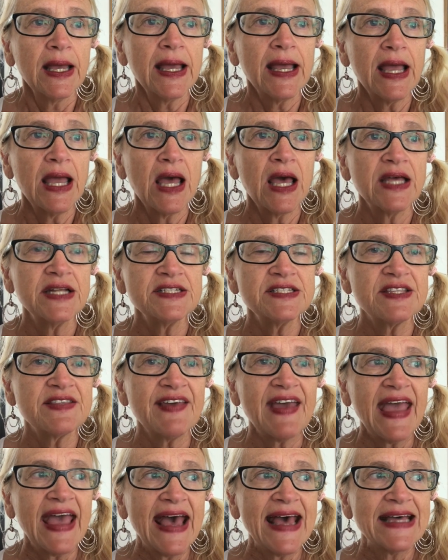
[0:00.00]
and
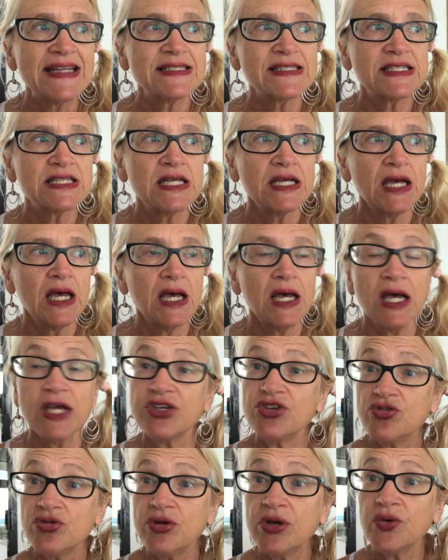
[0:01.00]
that
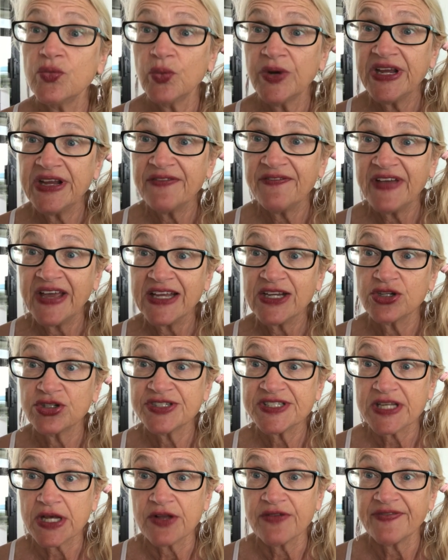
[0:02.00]
you can reinvent
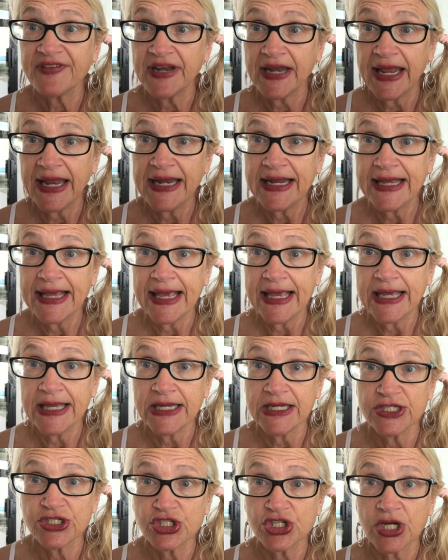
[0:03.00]
yourself at any
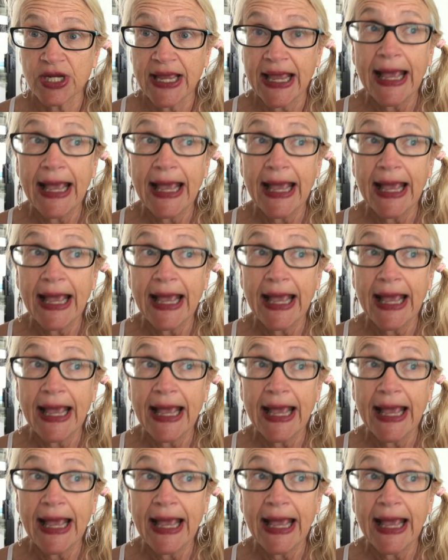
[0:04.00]
age.